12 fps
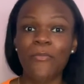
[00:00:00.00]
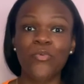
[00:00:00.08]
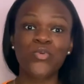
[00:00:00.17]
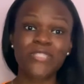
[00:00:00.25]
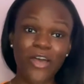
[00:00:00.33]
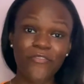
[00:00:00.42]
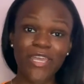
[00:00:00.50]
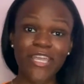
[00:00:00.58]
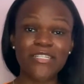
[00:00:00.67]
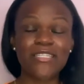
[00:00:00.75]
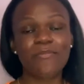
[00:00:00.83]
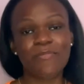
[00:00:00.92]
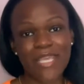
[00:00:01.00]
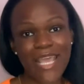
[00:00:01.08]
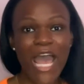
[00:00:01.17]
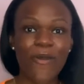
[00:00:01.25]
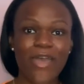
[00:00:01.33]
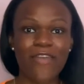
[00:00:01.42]
Self-care to me,
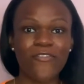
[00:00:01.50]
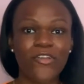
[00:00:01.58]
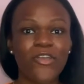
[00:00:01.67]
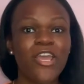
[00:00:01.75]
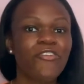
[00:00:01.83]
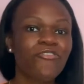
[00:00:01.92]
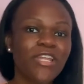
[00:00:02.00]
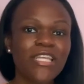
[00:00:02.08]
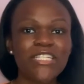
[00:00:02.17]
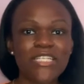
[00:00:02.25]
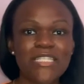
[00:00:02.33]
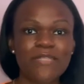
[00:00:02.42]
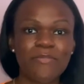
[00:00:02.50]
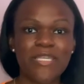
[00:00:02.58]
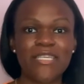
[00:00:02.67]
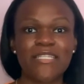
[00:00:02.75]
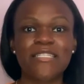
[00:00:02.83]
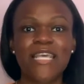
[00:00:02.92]
however, really just
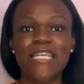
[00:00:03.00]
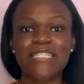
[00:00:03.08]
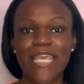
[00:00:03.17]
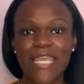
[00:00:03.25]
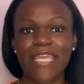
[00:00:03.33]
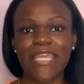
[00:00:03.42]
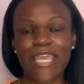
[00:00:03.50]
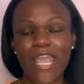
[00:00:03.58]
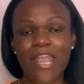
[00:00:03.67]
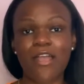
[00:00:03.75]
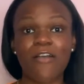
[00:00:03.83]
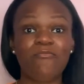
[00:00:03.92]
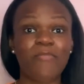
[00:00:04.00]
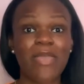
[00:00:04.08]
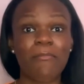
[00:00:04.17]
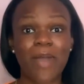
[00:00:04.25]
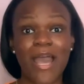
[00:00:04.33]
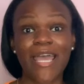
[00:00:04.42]
means taking care of my
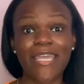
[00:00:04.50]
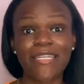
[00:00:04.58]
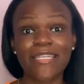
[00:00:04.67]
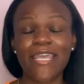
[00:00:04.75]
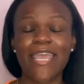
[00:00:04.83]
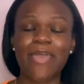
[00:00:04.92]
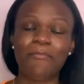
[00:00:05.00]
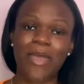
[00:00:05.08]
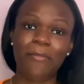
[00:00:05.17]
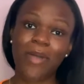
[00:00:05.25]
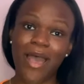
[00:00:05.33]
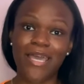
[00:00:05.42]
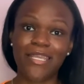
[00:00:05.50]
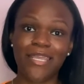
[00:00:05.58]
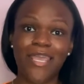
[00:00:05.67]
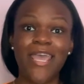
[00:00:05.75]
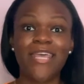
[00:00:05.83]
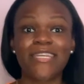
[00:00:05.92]
mind and my body.
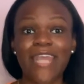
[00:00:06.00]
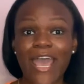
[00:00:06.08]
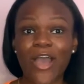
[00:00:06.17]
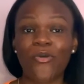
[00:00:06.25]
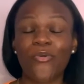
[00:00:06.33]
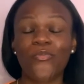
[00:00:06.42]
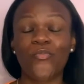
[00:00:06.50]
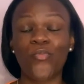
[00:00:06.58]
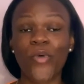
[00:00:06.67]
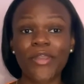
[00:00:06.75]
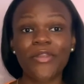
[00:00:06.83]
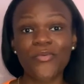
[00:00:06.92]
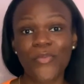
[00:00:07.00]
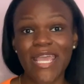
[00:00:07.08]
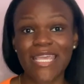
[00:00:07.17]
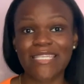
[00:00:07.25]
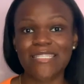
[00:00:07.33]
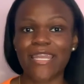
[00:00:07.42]
Now, one of the
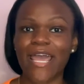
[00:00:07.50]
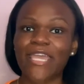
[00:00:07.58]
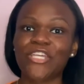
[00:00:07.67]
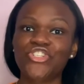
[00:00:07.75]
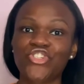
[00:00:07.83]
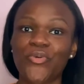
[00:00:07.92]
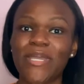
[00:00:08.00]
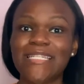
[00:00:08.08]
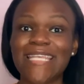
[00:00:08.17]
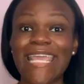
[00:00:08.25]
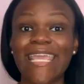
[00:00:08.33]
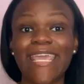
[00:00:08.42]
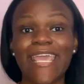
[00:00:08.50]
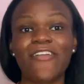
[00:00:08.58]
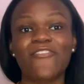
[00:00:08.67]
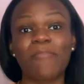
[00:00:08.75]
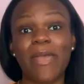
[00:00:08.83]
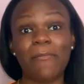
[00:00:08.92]
ways that I enjoy taking care
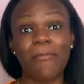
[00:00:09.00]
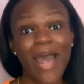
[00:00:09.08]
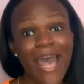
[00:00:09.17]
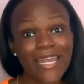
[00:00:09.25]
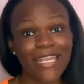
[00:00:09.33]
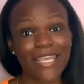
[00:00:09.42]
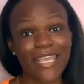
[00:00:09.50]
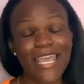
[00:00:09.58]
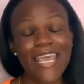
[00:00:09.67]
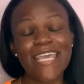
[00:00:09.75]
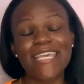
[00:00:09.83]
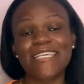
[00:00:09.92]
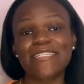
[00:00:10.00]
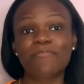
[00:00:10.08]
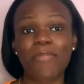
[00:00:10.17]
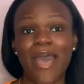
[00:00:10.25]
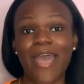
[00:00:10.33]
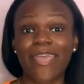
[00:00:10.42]
of my body is
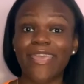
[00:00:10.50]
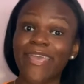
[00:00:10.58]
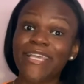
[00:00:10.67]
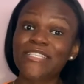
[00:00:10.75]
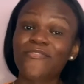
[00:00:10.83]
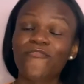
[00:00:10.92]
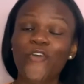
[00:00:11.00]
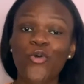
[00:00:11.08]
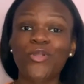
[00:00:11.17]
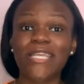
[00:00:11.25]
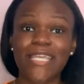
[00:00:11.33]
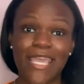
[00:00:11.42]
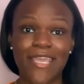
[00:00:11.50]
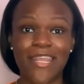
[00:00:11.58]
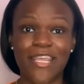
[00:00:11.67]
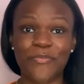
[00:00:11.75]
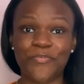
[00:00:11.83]
by exfoliating.